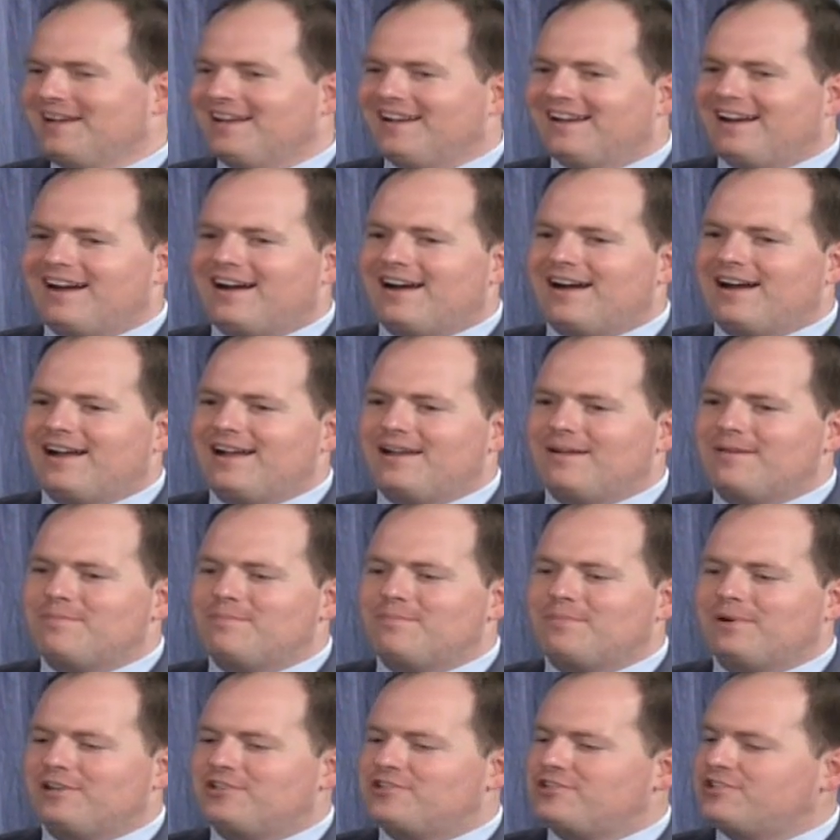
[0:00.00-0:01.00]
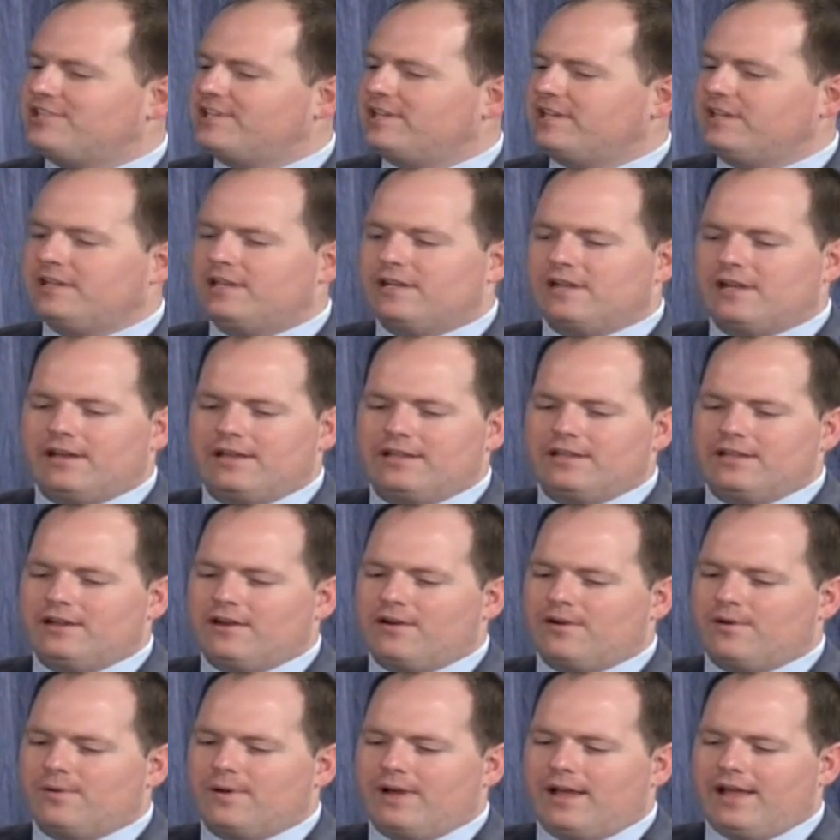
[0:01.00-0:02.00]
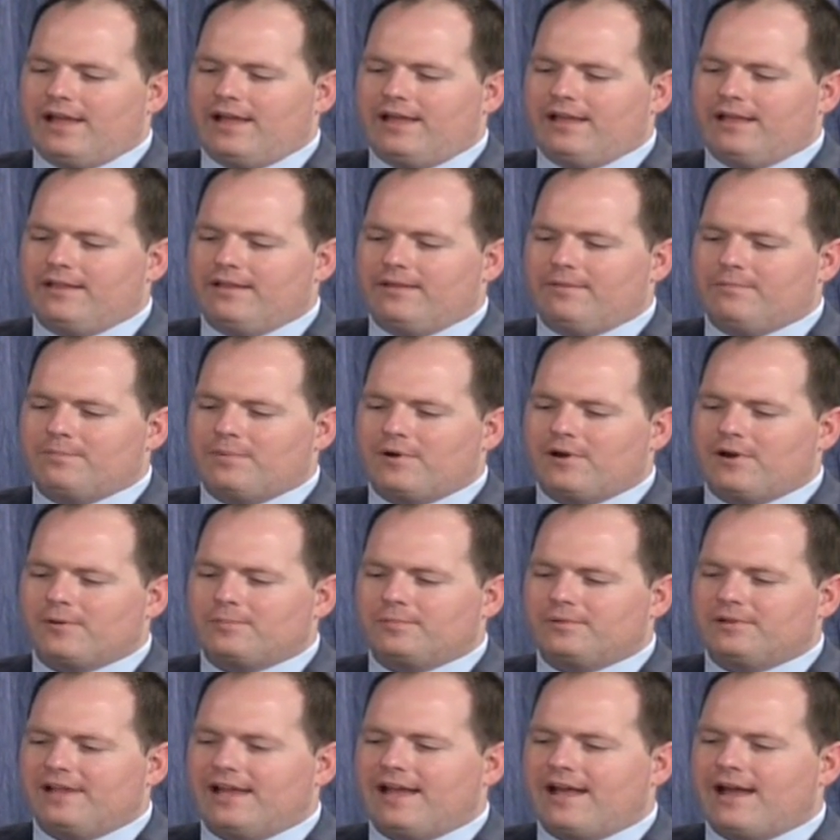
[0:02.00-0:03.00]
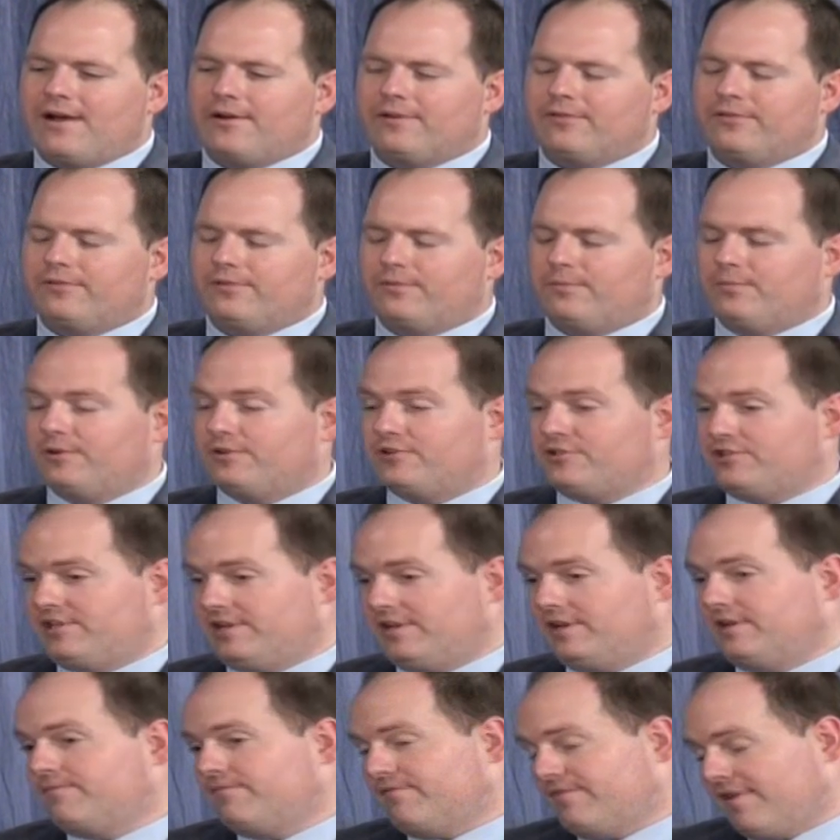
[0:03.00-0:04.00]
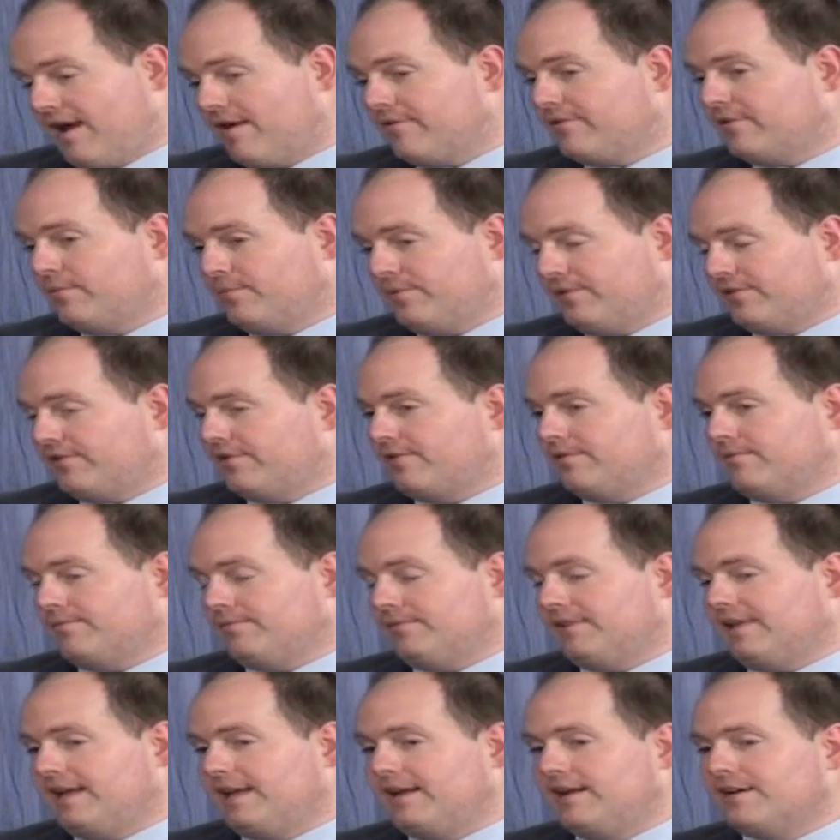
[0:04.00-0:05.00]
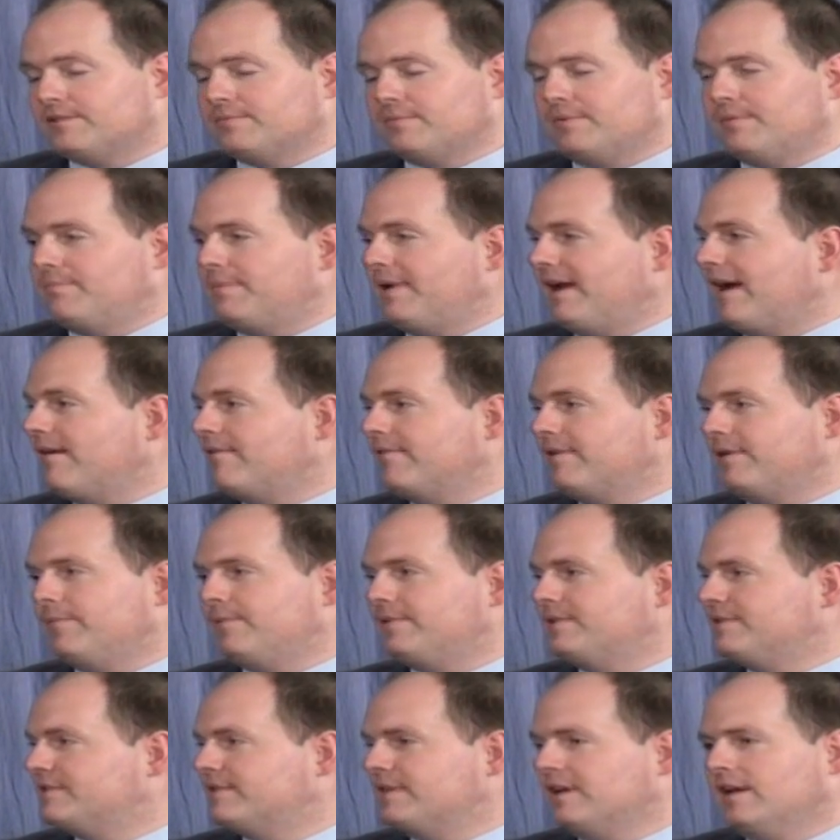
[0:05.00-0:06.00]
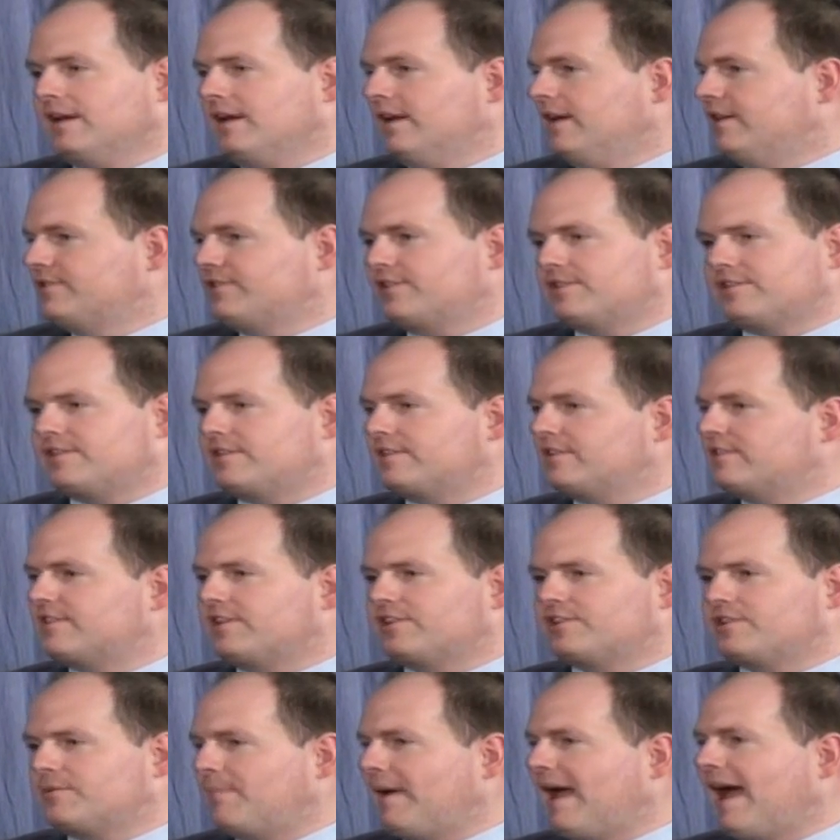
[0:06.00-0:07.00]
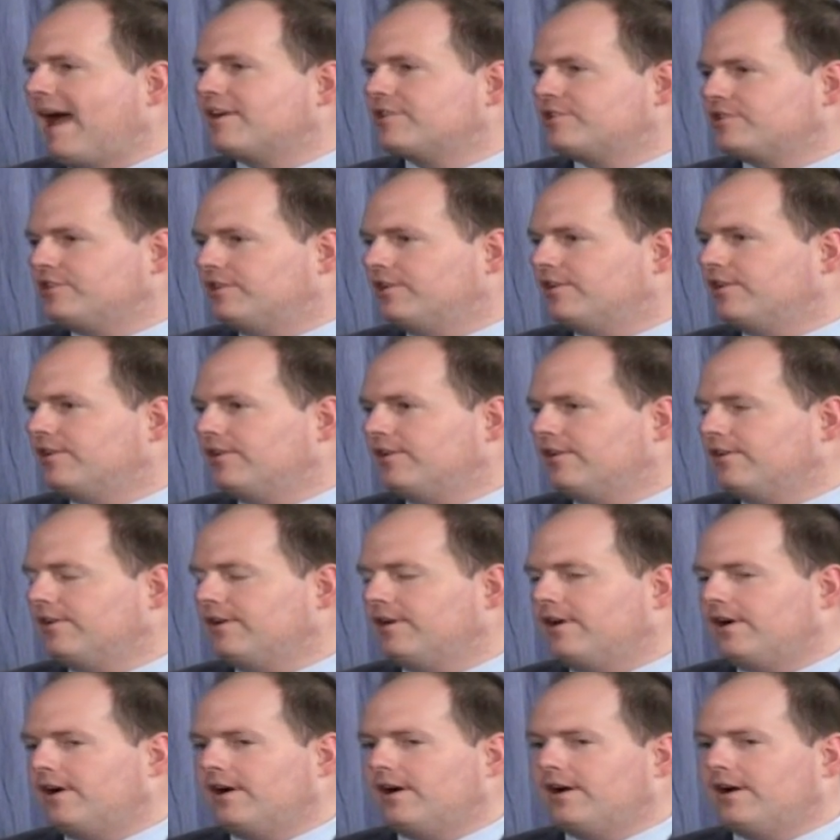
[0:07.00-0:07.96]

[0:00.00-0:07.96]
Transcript: But she, you know, Park Playhouse, which she founded with her late husband Barry, was just such a passion to her.